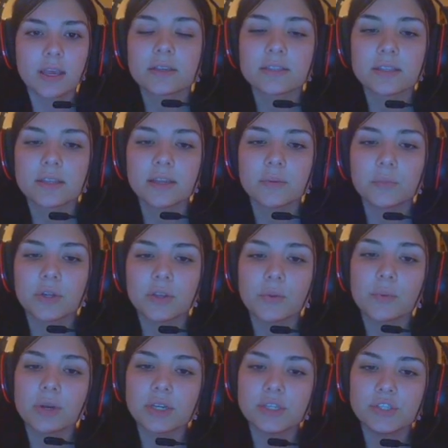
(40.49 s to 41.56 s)
So then what you
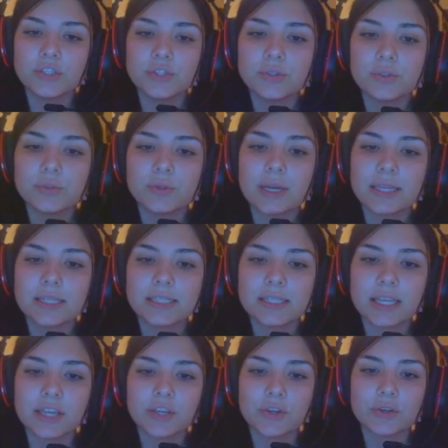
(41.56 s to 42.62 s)
want to do is
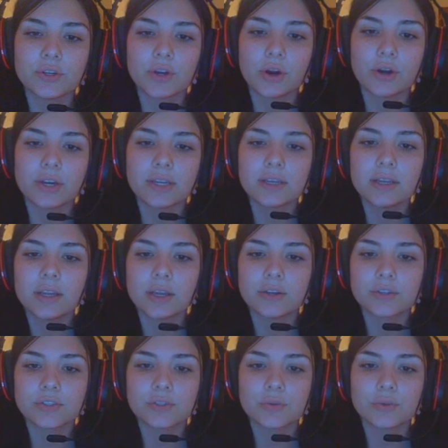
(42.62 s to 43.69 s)
get your
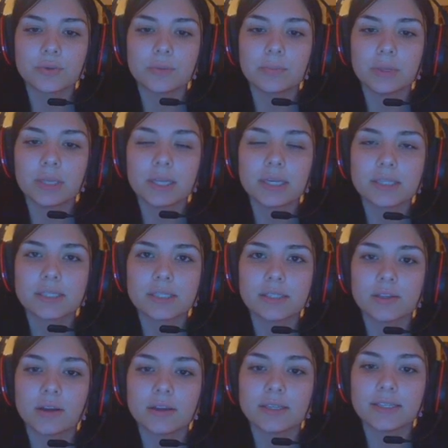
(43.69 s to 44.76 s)

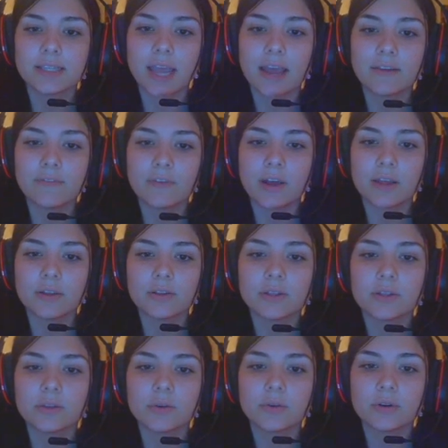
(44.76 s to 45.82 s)
garden_plus.dat file,
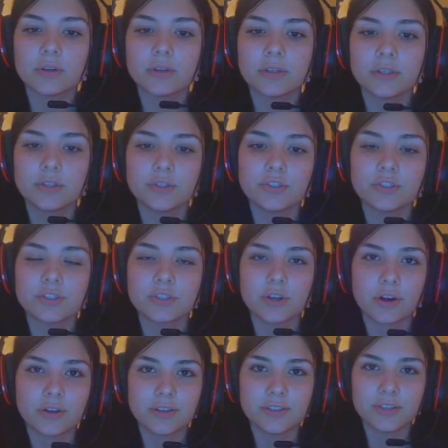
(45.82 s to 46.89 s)
or your just
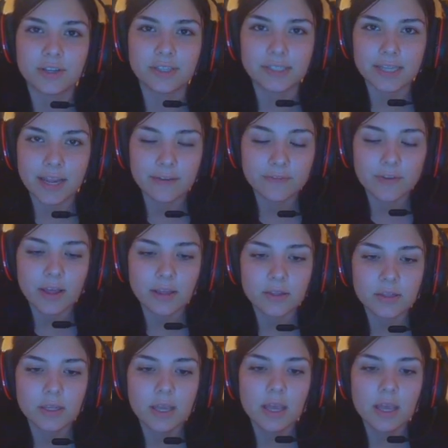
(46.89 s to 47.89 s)
garden.dat file.